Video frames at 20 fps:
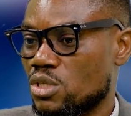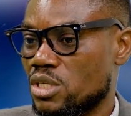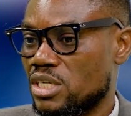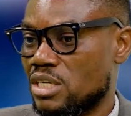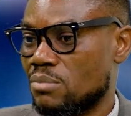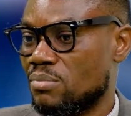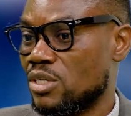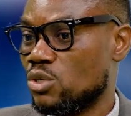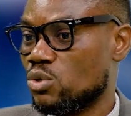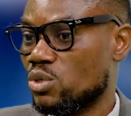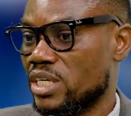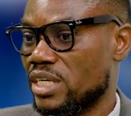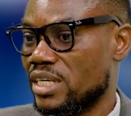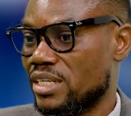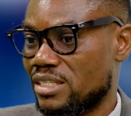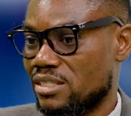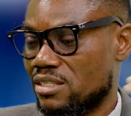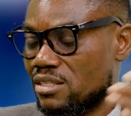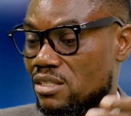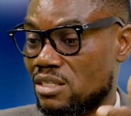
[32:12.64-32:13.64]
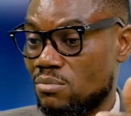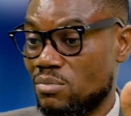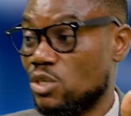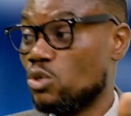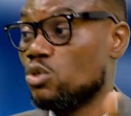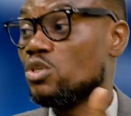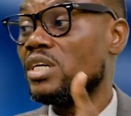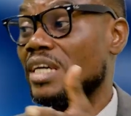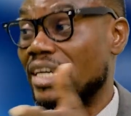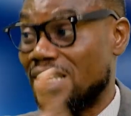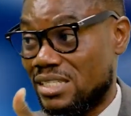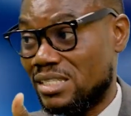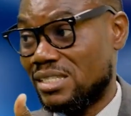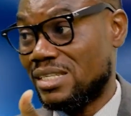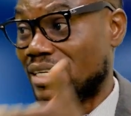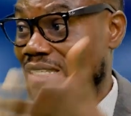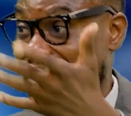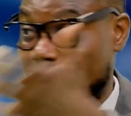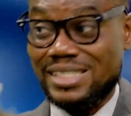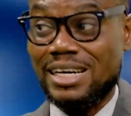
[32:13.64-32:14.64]
the Middle
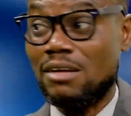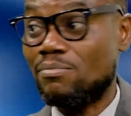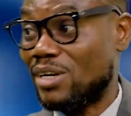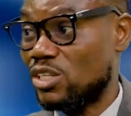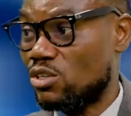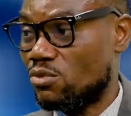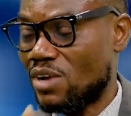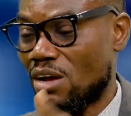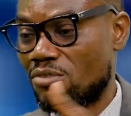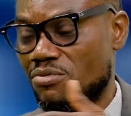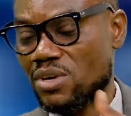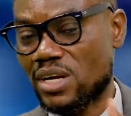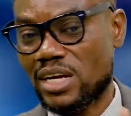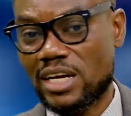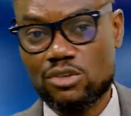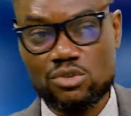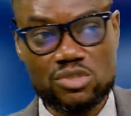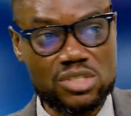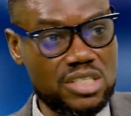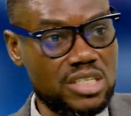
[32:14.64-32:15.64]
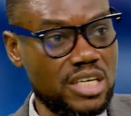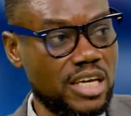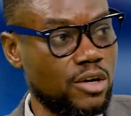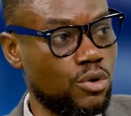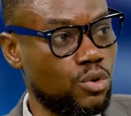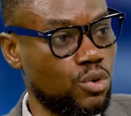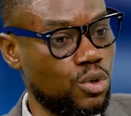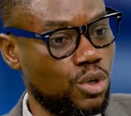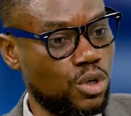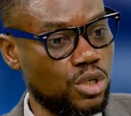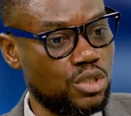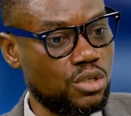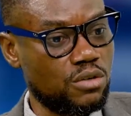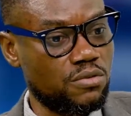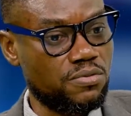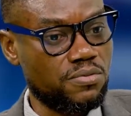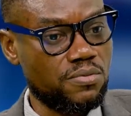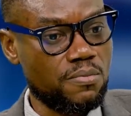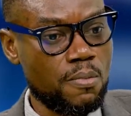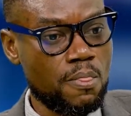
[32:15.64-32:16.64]
Eastern part of Africa, you see a whole lot of
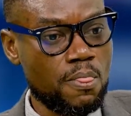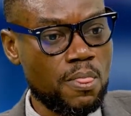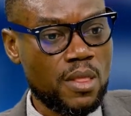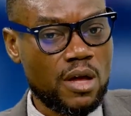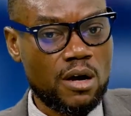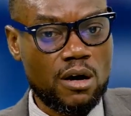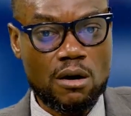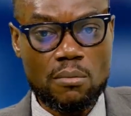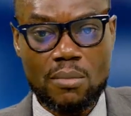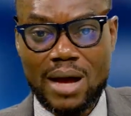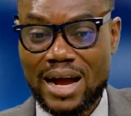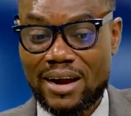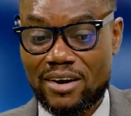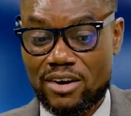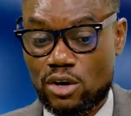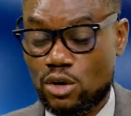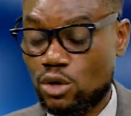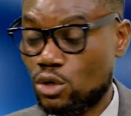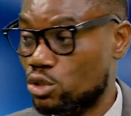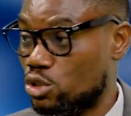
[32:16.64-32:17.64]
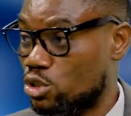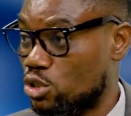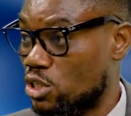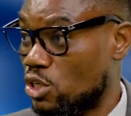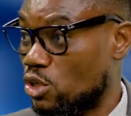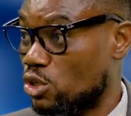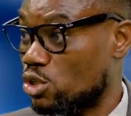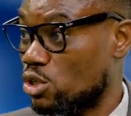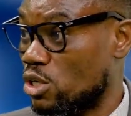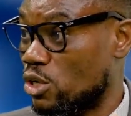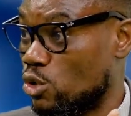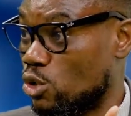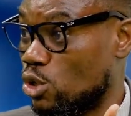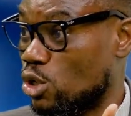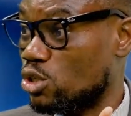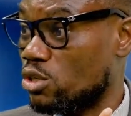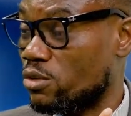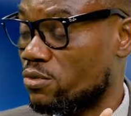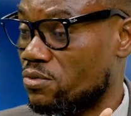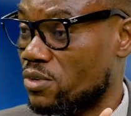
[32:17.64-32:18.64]
agriculture, a whole
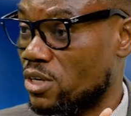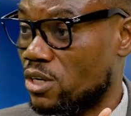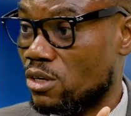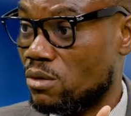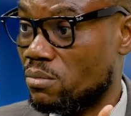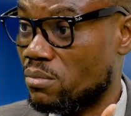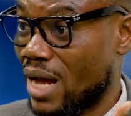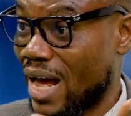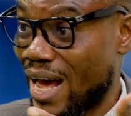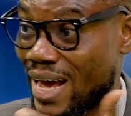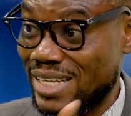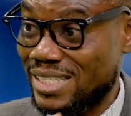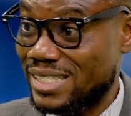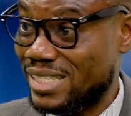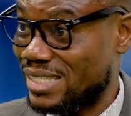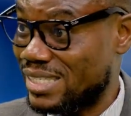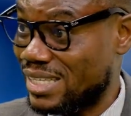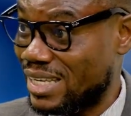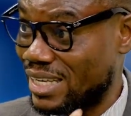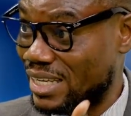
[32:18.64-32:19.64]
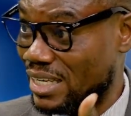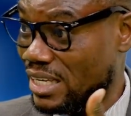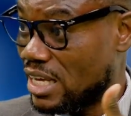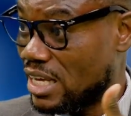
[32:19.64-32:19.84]
lot of hides and skin,